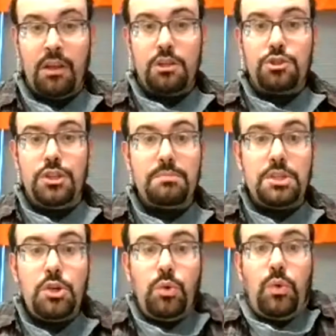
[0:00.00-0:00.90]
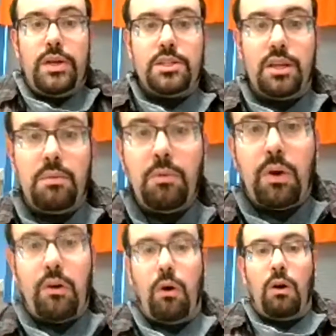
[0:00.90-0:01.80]
Gym 2 is going to be
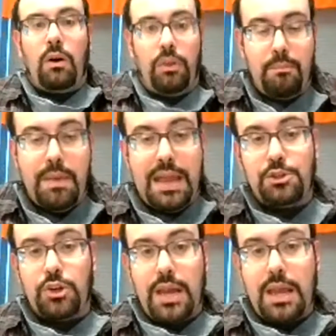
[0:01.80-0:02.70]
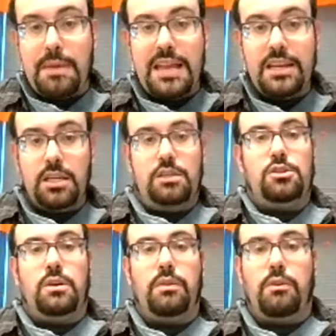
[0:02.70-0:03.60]
where all the major AP tests
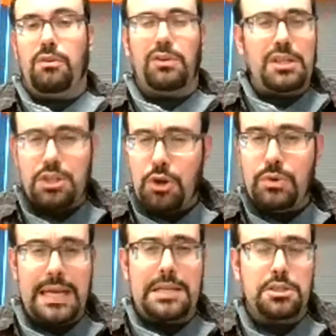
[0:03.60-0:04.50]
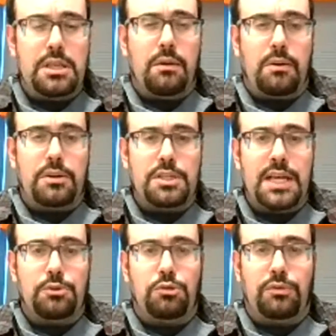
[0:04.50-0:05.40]
are. There are only 2 tests that aren't
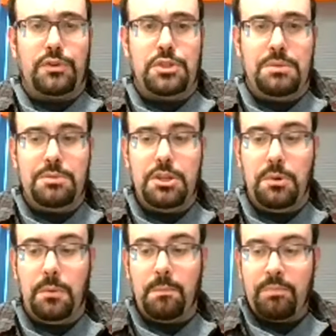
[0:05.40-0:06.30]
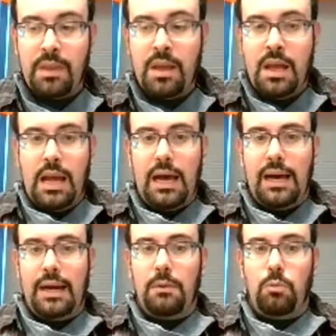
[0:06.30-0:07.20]
scheduled for Gym 2.
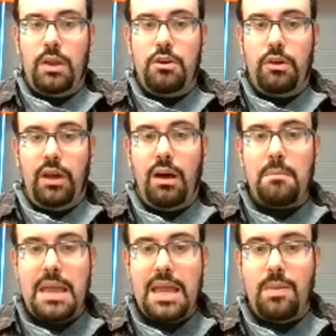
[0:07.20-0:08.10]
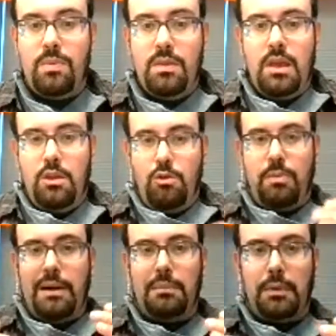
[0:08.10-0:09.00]
When you come in, you're
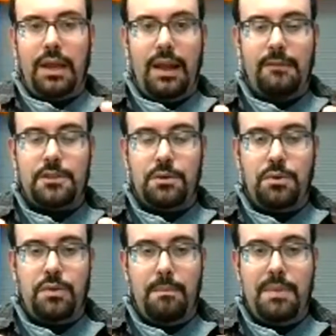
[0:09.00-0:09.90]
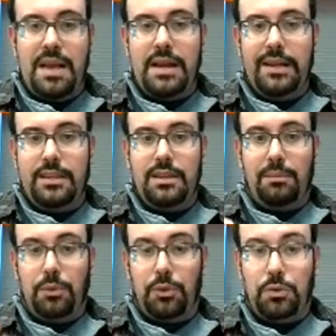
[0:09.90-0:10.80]
probably going to have to go through the big
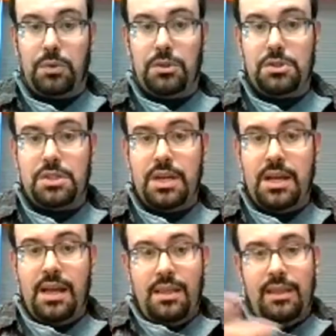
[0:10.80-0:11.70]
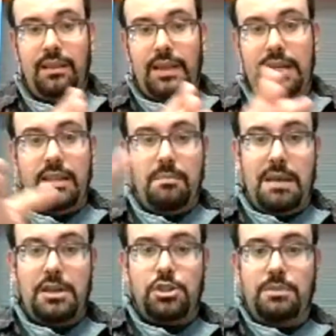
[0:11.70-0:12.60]
double doors that lead to the
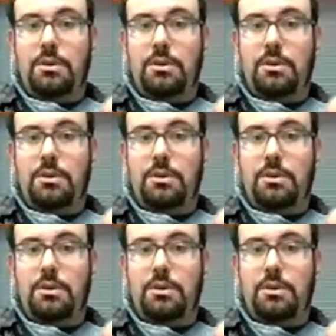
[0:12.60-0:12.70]
main gym